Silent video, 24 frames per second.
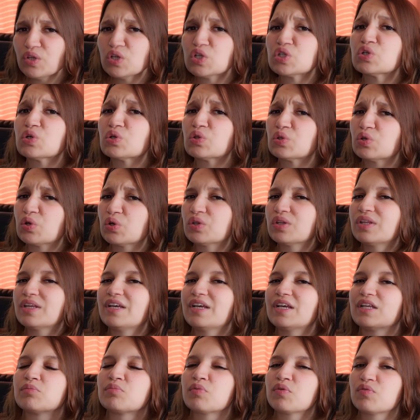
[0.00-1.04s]
so don't
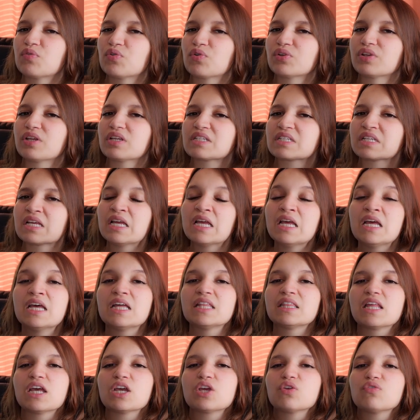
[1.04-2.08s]
hate me for this.
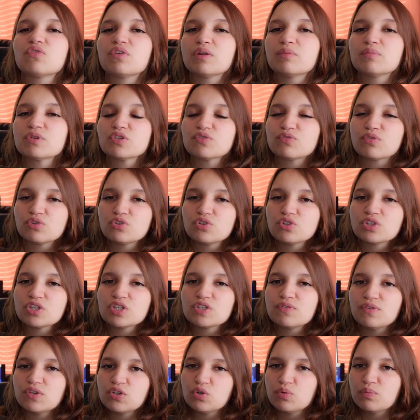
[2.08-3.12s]
Thank you very much for watching
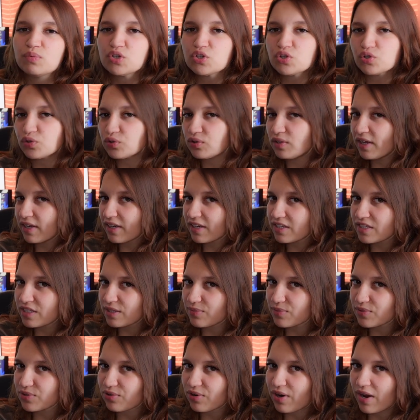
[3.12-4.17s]
this video. Be sure to like and
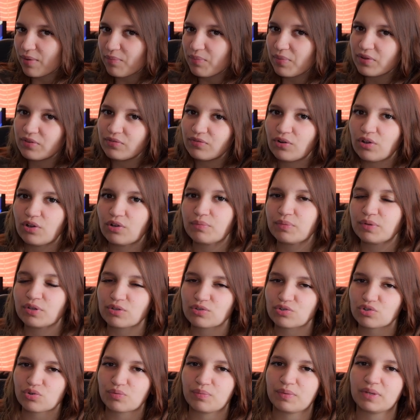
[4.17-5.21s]
subscribe and follow me on
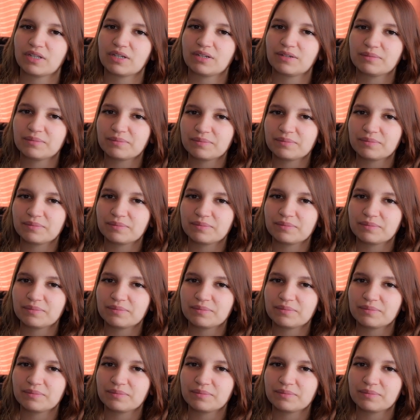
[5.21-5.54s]
social media.